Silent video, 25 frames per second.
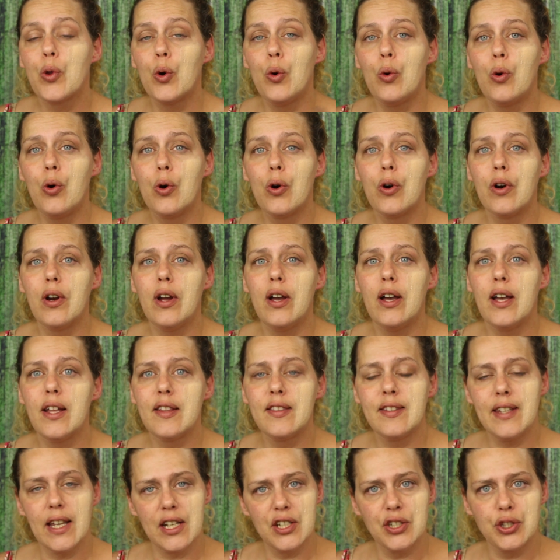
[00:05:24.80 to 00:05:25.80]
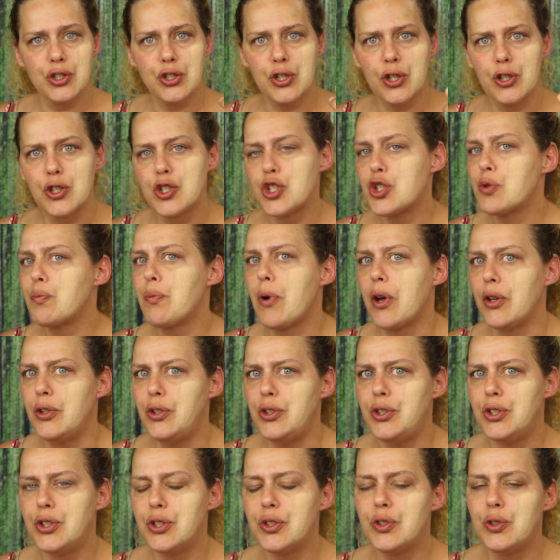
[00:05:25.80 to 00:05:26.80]
or a textured
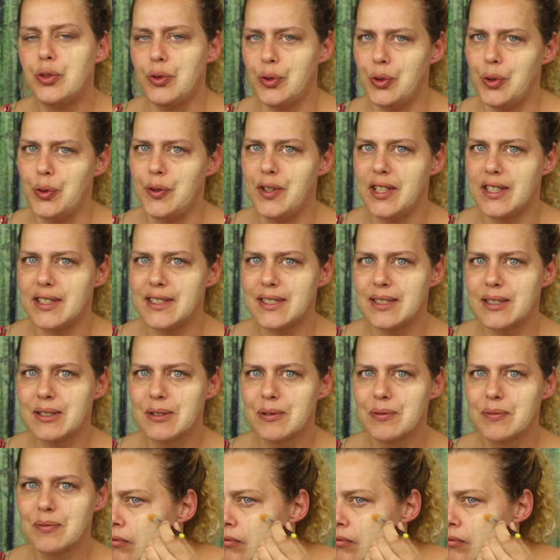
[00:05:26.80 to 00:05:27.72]
sponge to do this.